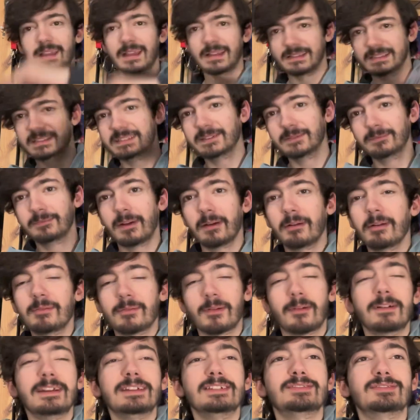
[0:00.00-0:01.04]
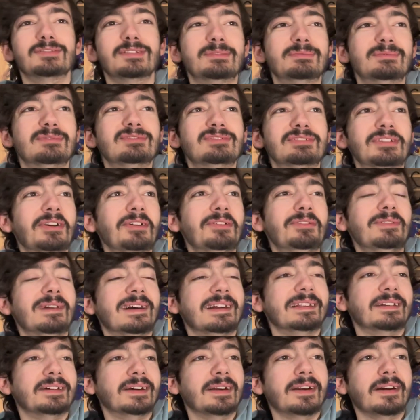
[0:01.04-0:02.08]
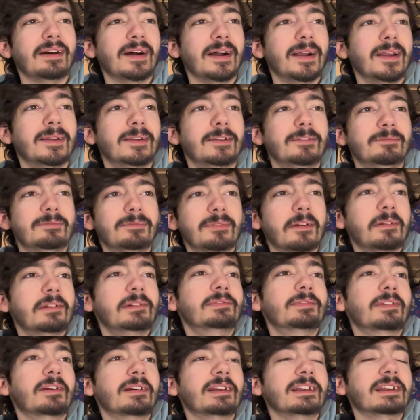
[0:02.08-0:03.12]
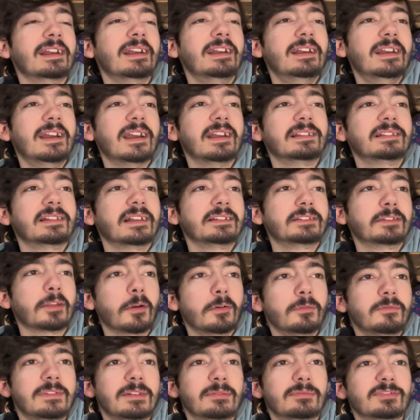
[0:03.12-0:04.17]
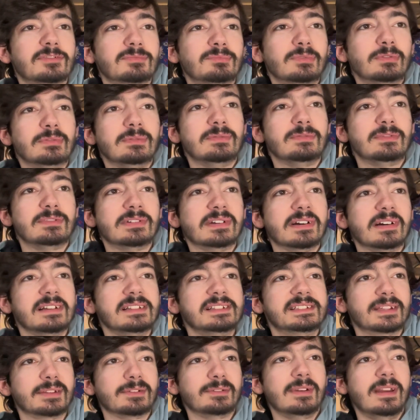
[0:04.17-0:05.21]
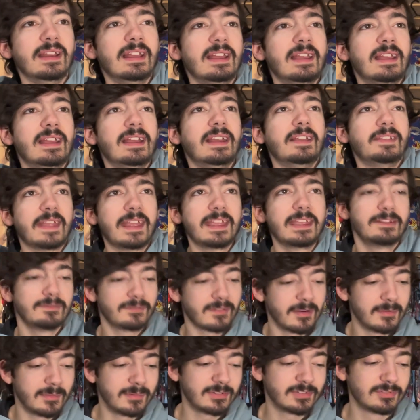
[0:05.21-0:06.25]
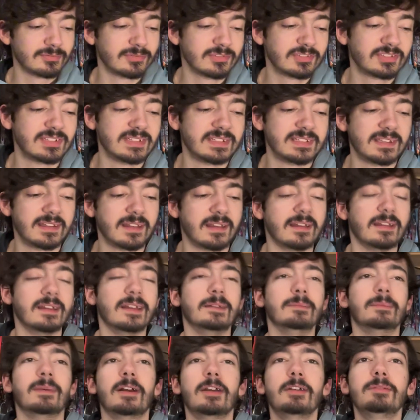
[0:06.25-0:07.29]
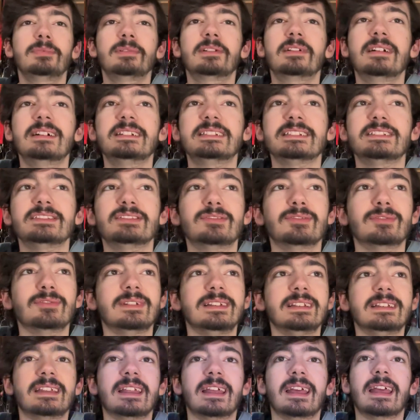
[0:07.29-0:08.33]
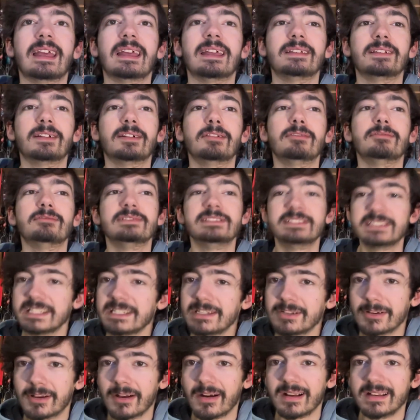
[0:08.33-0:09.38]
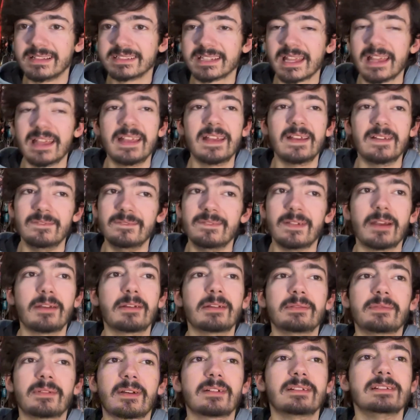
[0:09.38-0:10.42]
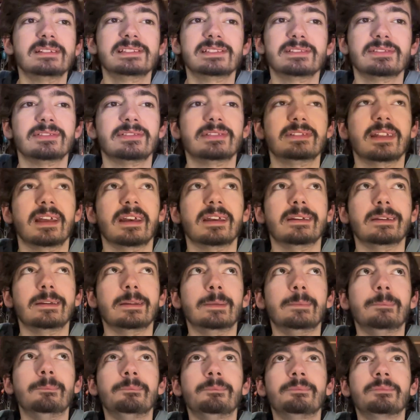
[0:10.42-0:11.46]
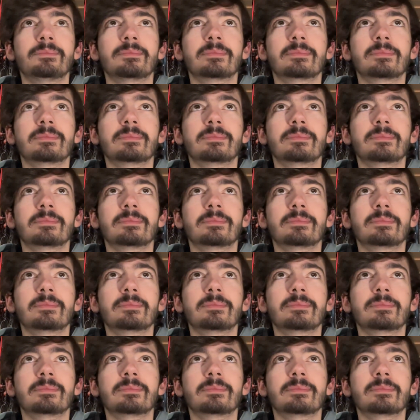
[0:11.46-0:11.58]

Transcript: This is a very, very enjoyable show, and I am very, very excited to hopefully watch more of you guys. So thank you very much for watching. I hope you guys enjoyed, and I will see you guys very, very soon.